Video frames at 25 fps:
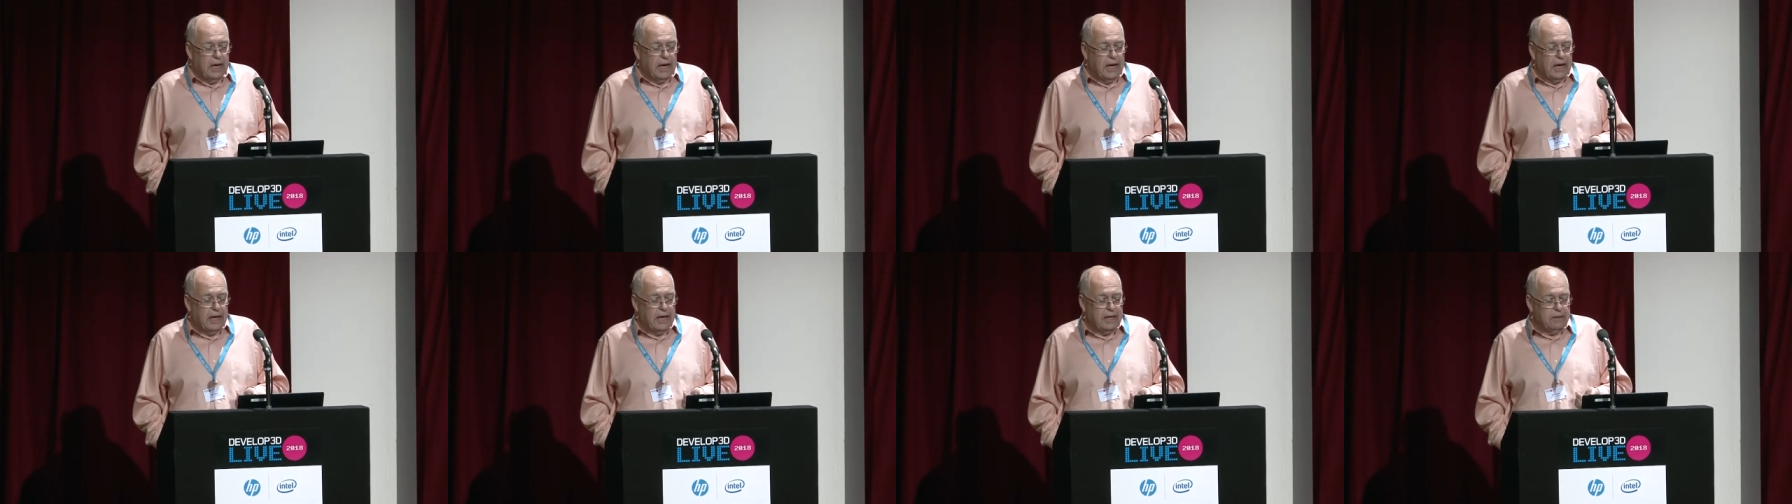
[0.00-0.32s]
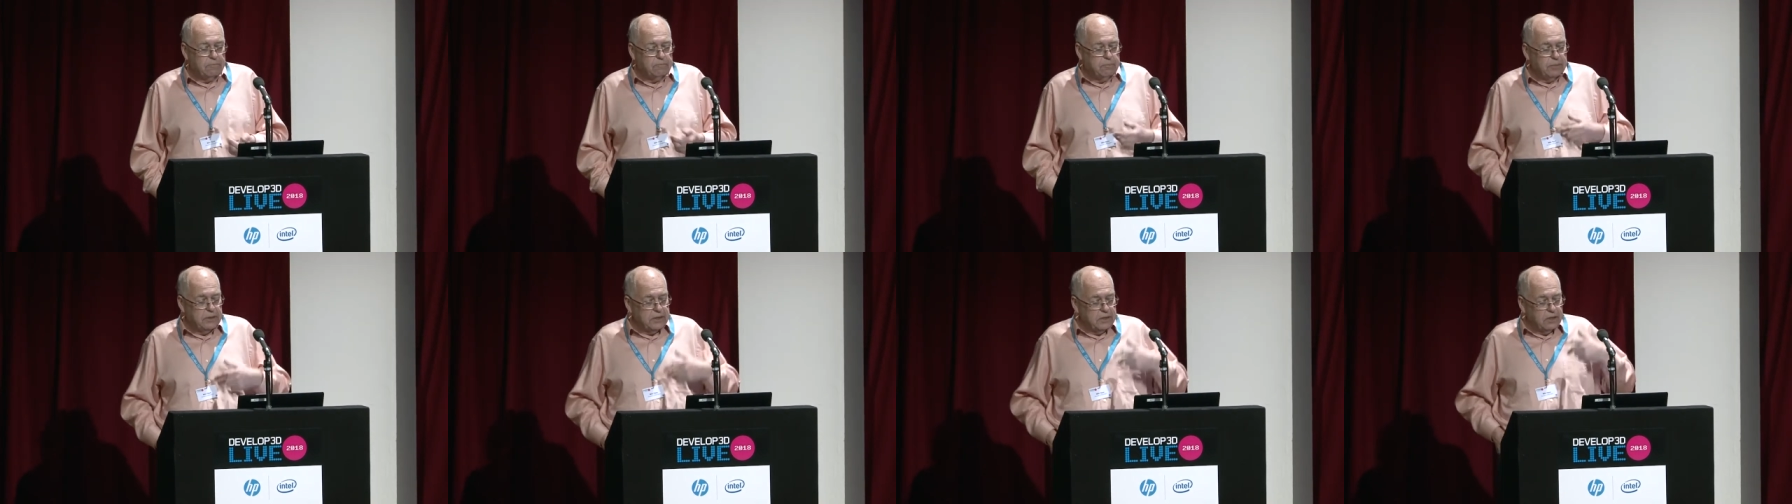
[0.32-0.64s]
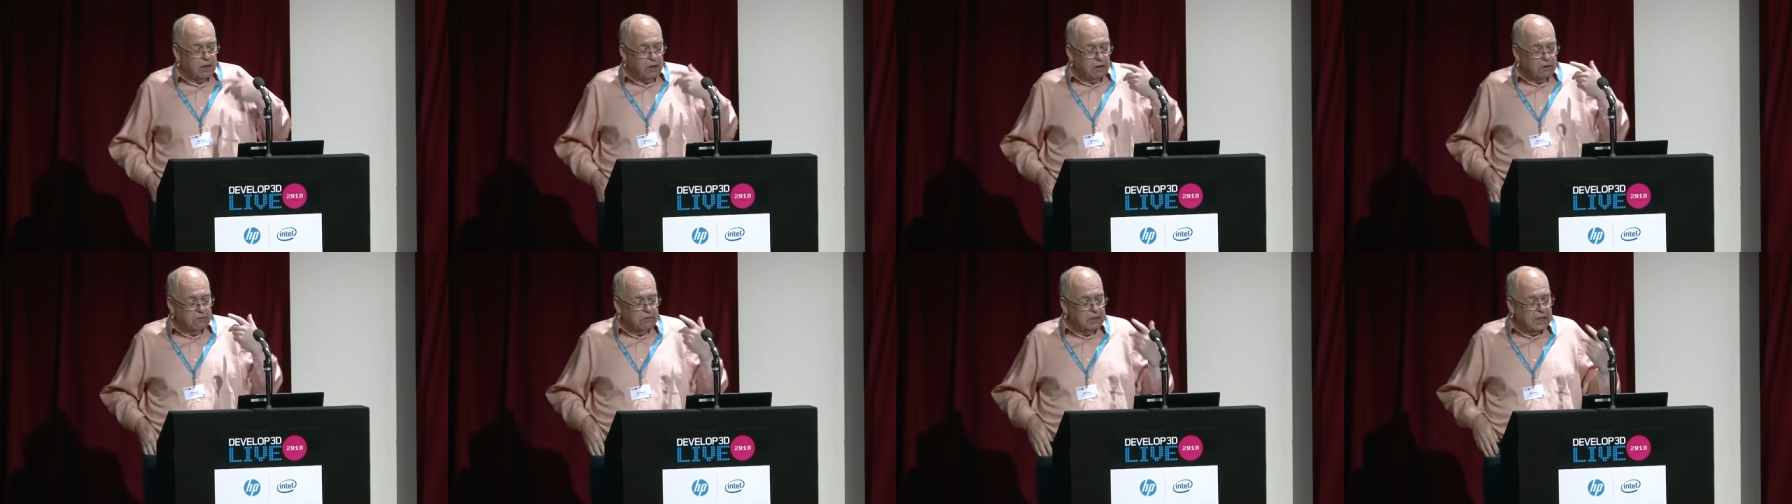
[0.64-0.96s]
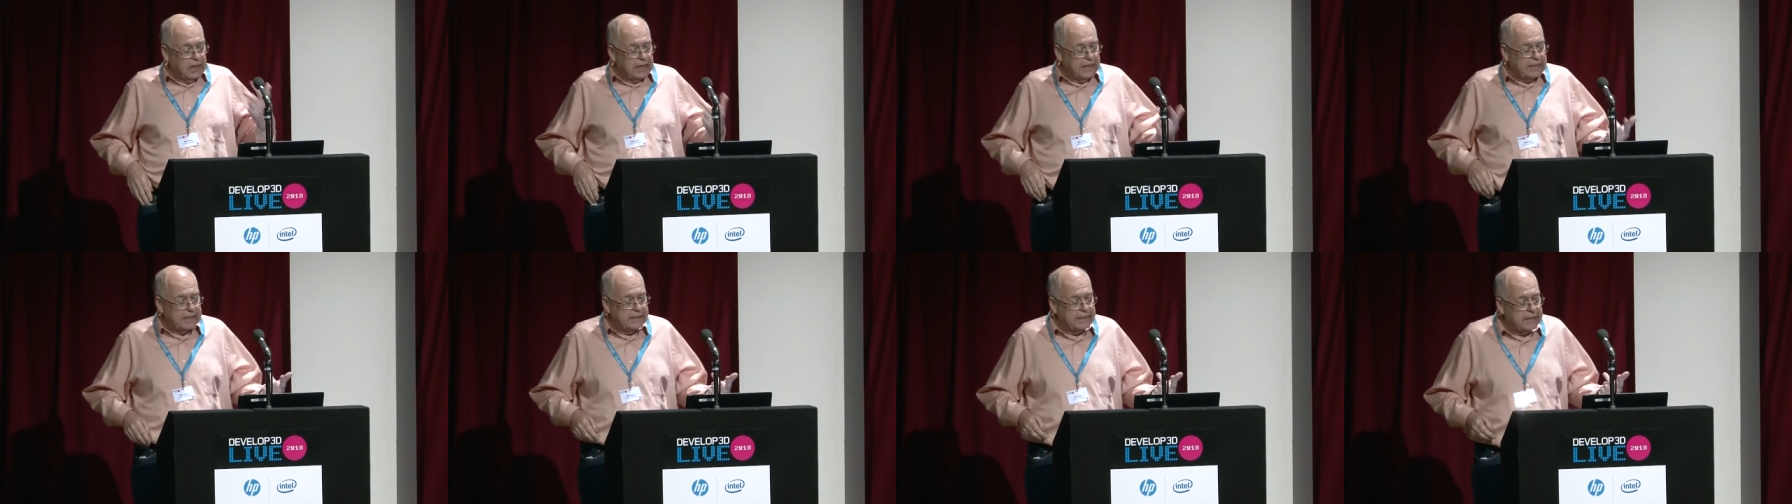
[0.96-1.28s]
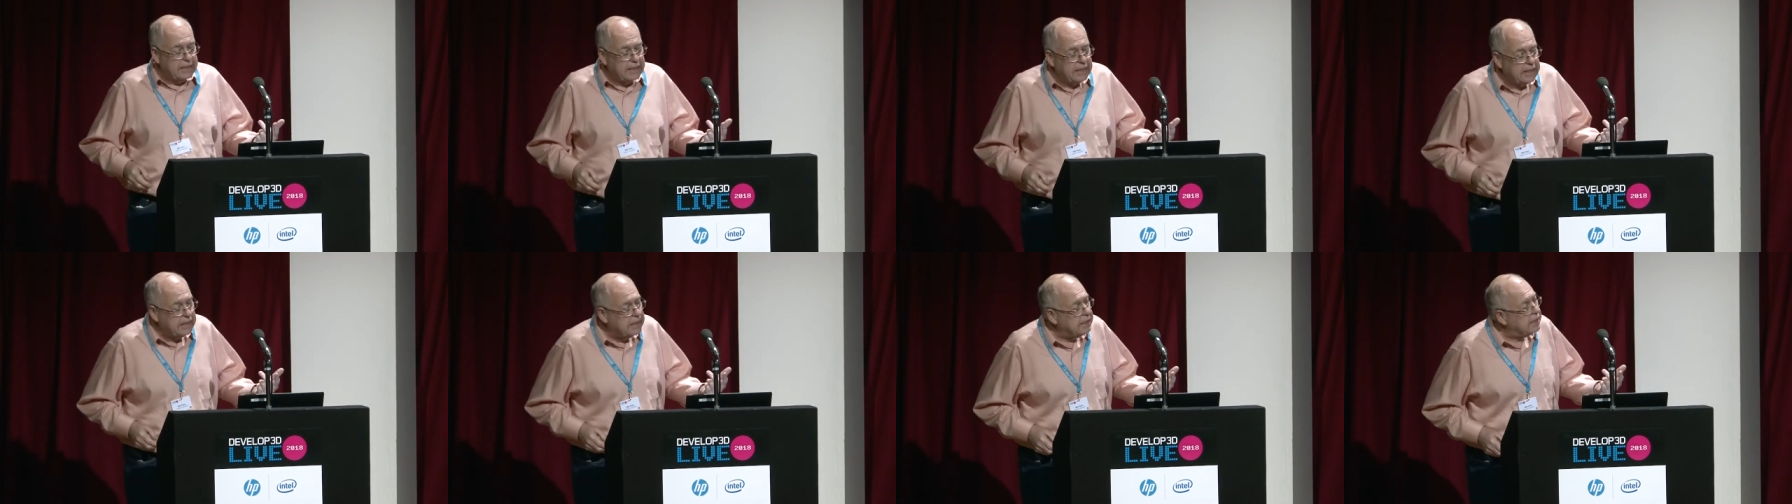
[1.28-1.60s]
But the whole
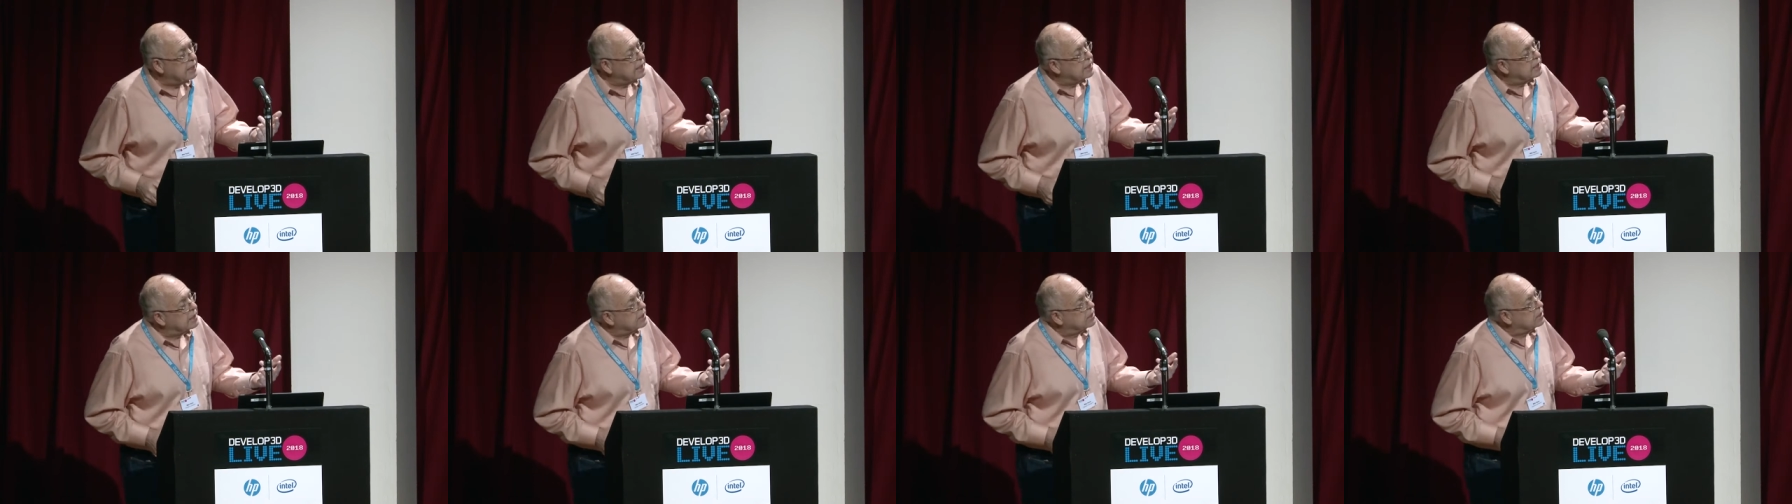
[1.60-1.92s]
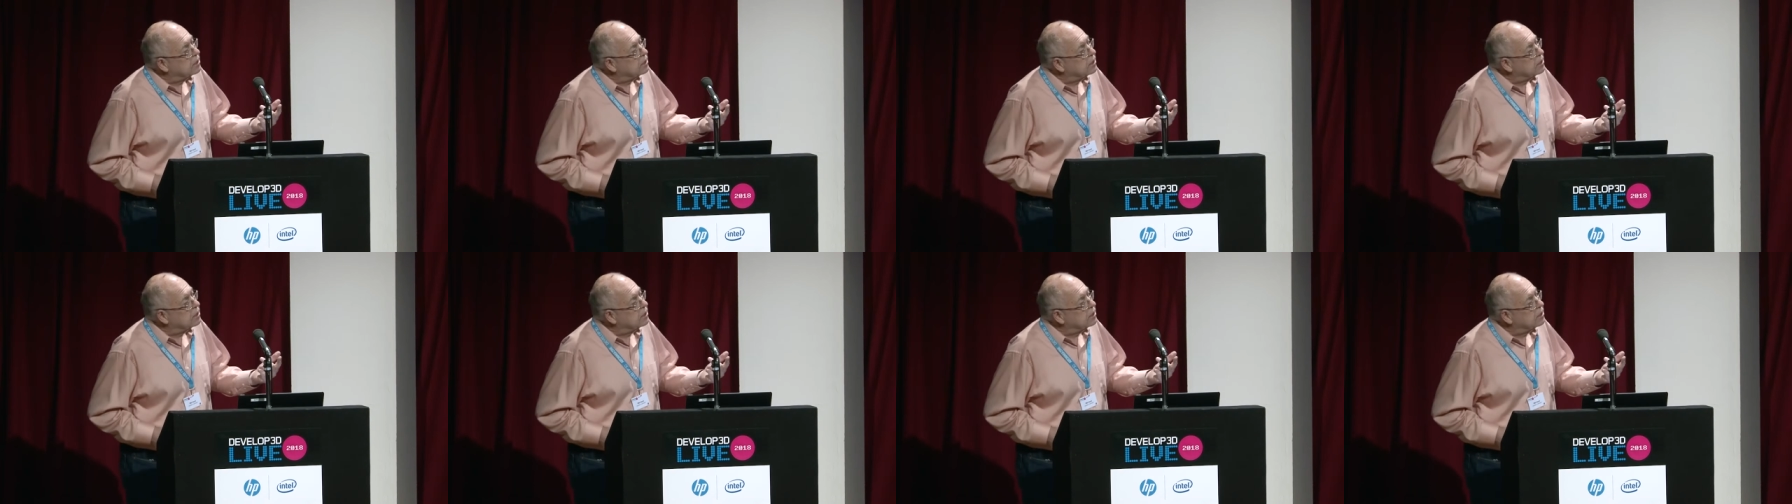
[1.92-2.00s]
idea is